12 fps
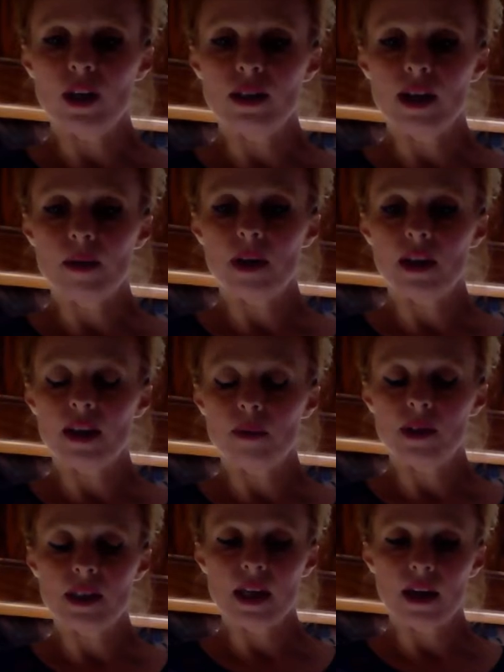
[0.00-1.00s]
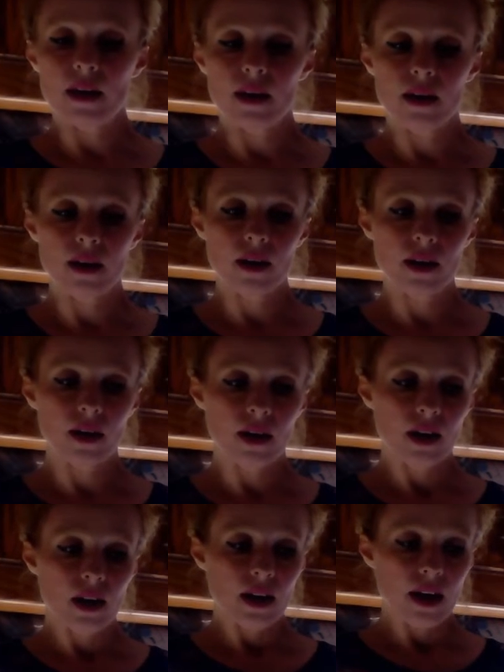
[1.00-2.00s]
time, like they would say,
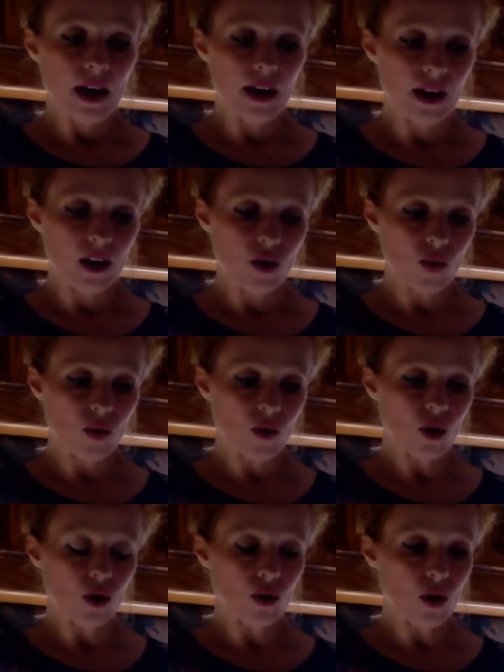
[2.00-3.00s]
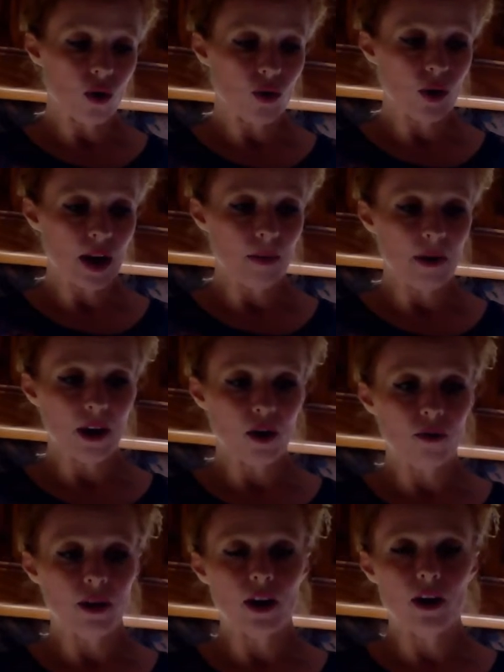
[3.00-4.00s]
hey, can you grab that over
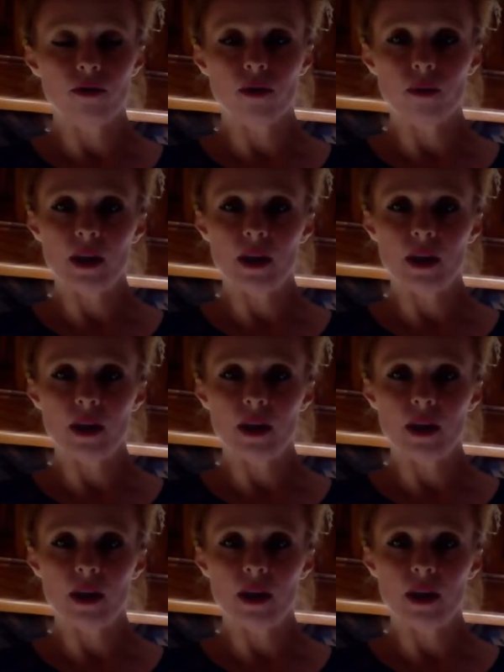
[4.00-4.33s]
there for me?